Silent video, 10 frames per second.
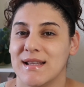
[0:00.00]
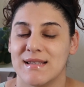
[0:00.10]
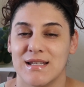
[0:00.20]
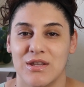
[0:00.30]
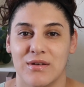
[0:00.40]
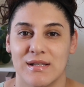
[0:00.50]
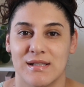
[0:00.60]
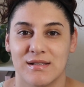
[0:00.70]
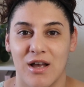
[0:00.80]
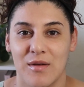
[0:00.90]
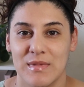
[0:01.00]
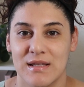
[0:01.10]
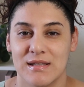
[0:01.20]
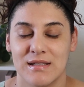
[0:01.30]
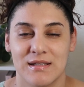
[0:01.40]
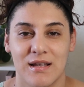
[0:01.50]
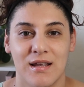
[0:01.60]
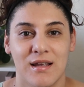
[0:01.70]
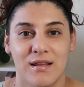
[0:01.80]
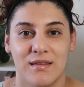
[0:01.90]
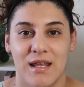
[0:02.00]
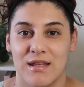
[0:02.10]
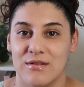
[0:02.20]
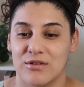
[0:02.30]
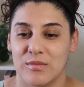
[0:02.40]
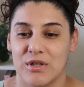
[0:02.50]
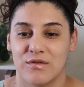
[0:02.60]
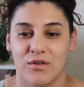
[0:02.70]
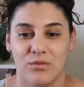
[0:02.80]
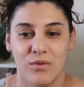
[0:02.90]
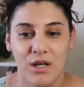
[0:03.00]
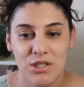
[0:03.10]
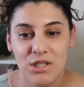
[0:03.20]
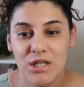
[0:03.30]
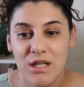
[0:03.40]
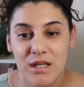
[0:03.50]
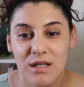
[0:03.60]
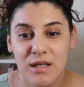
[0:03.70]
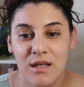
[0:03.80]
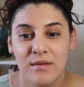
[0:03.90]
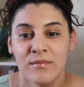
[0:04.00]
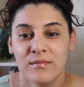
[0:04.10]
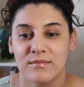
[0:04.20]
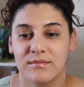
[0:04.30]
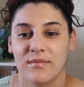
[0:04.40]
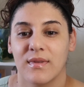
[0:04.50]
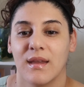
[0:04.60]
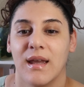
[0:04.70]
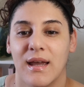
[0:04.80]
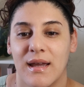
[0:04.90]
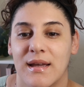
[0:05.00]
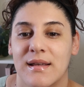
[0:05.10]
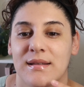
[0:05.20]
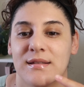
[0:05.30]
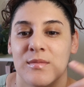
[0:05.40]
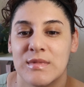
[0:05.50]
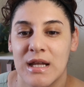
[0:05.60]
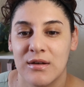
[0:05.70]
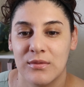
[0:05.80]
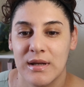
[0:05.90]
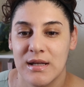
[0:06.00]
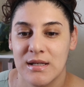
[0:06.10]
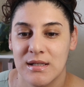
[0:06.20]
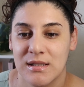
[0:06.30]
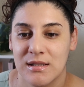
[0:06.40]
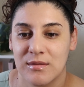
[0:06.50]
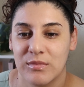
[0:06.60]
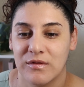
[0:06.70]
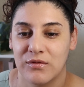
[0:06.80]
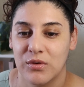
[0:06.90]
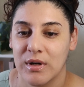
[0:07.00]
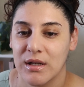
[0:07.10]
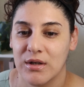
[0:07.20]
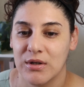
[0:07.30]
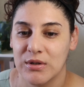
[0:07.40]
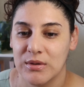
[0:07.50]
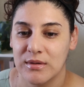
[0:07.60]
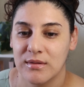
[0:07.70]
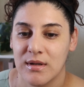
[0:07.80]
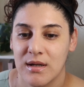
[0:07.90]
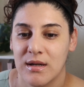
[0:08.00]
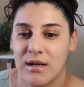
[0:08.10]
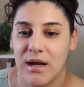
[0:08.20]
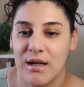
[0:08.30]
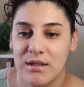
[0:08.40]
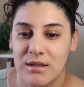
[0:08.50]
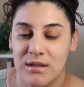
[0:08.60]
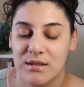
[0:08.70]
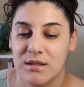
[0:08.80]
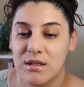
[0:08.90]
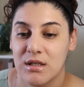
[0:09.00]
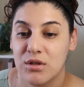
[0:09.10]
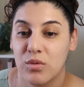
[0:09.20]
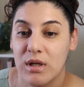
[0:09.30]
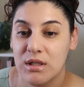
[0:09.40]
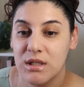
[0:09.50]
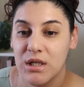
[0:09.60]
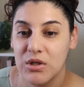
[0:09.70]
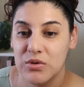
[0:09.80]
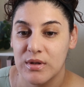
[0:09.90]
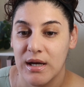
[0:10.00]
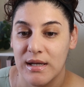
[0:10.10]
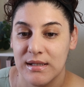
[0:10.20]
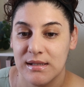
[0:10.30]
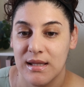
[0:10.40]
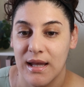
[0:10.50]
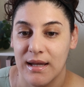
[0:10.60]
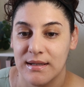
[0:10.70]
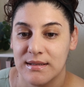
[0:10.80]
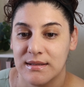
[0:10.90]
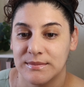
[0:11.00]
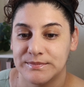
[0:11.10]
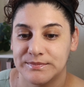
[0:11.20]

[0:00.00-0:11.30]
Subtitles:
in seeing you guys' comments. Thank you so much for watching. And some takeaways before I go. I just want to tell you guys that